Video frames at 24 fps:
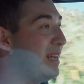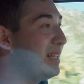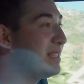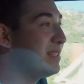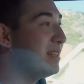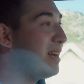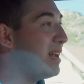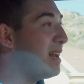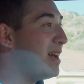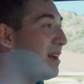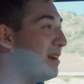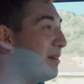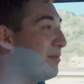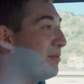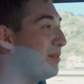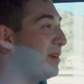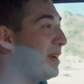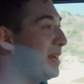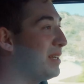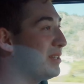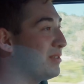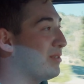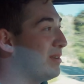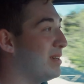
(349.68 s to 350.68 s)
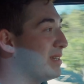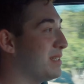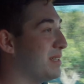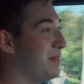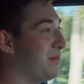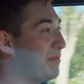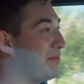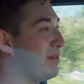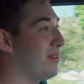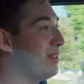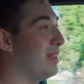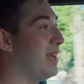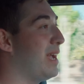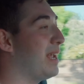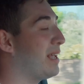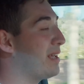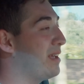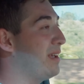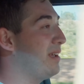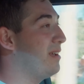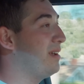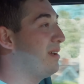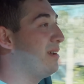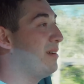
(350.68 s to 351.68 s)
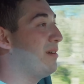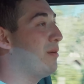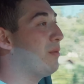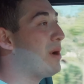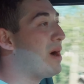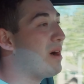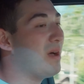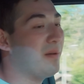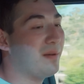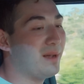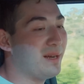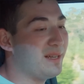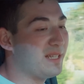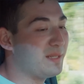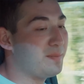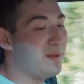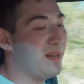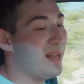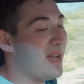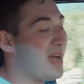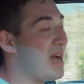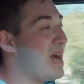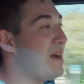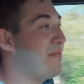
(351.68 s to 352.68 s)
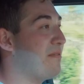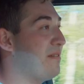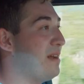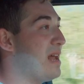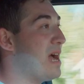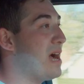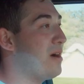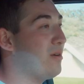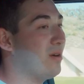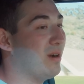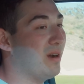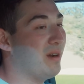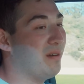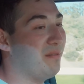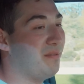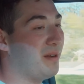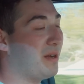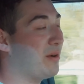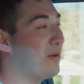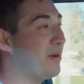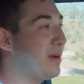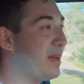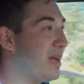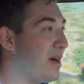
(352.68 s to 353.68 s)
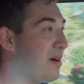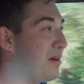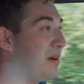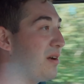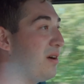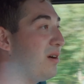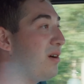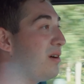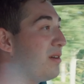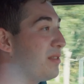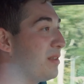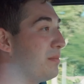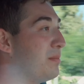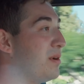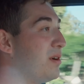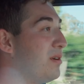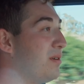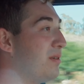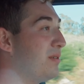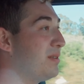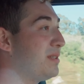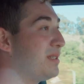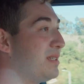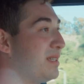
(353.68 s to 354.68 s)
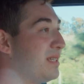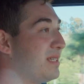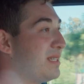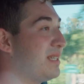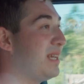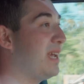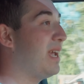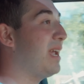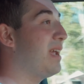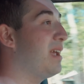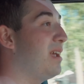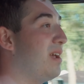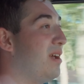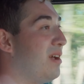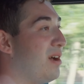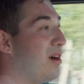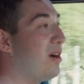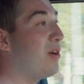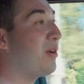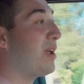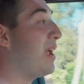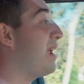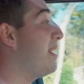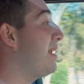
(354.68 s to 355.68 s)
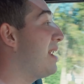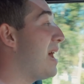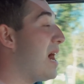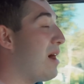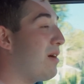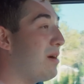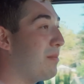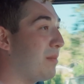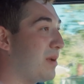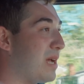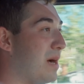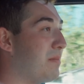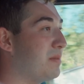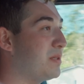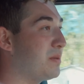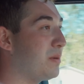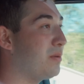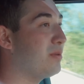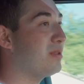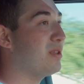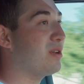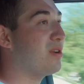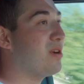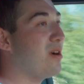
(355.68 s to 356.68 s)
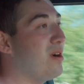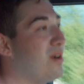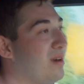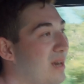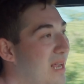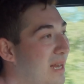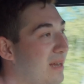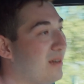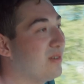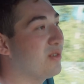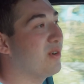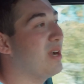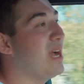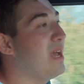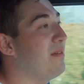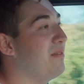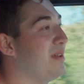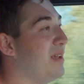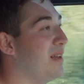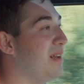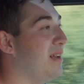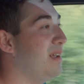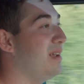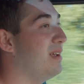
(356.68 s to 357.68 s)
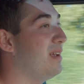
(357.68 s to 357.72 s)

It's not out of reach, or it doesn't feel like, wow, I've got to spend half an hour figuring out all the modes to say, okay, now I'm comfortable with the car and I can drive it.